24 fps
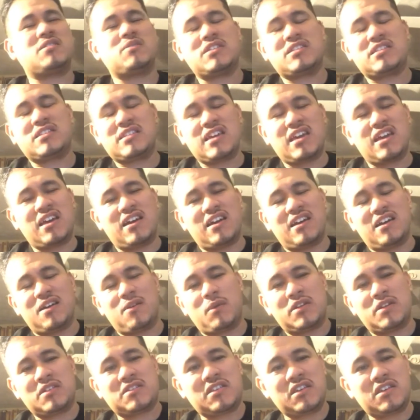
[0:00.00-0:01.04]
what's the uh,
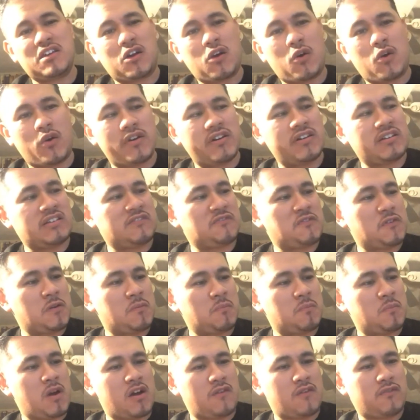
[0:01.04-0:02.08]
what's the accords from
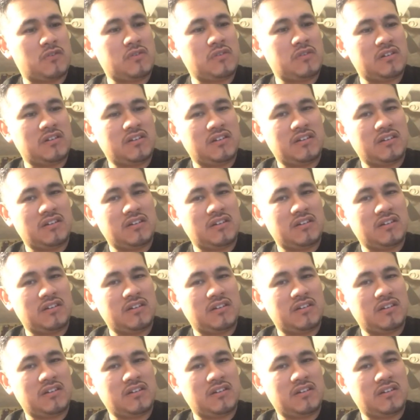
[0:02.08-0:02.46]
Marvel?